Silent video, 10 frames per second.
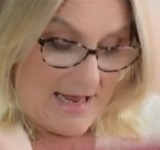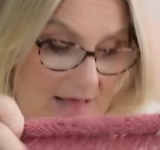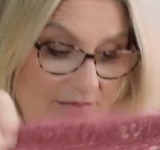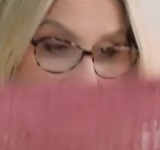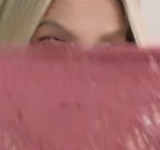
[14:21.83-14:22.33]

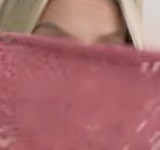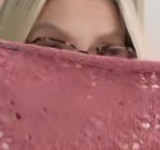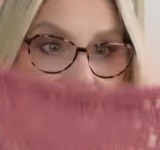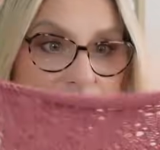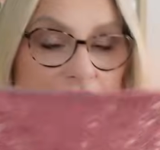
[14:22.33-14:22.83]
And then
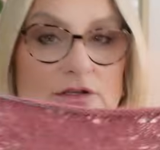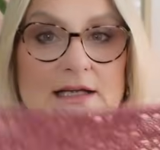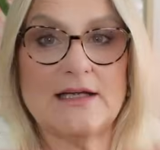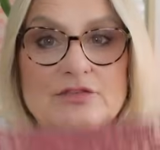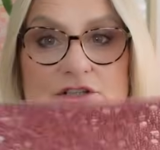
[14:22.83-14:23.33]
you
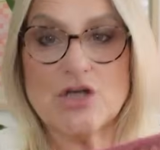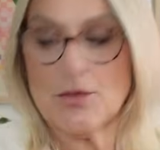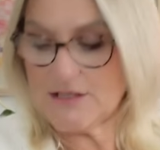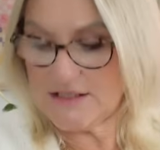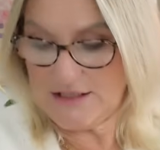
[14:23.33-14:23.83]
leave the
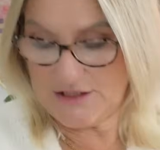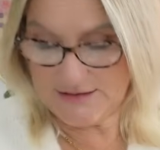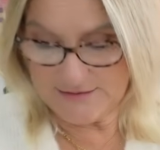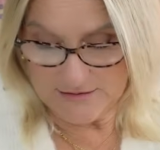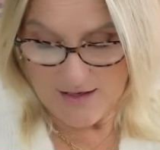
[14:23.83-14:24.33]
top
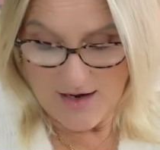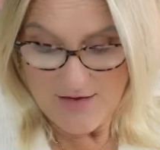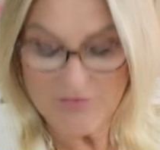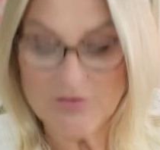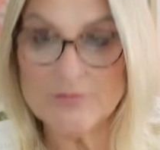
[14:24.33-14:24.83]
stitches live.